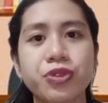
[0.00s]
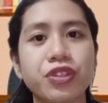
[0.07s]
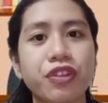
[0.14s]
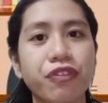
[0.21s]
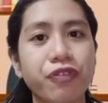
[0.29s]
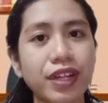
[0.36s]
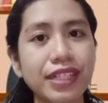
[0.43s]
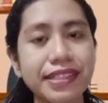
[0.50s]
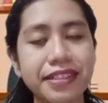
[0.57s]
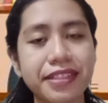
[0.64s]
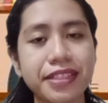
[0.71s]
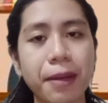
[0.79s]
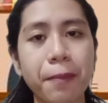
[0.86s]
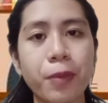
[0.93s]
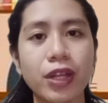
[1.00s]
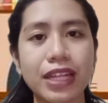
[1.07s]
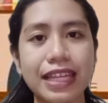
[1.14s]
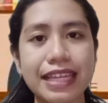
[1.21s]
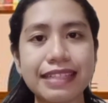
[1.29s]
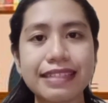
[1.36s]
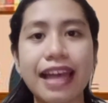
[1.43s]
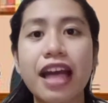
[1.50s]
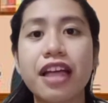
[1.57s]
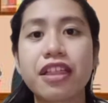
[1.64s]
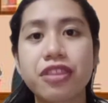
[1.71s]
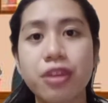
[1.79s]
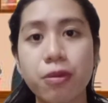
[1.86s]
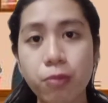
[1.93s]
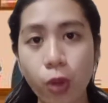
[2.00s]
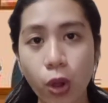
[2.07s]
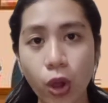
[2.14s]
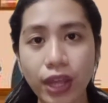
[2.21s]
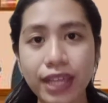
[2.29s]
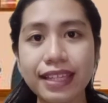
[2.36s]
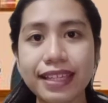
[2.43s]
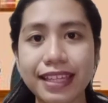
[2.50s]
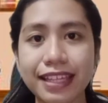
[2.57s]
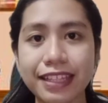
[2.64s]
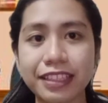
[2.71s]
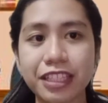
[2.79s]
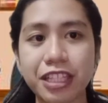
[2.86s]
So the first example is the boy kicked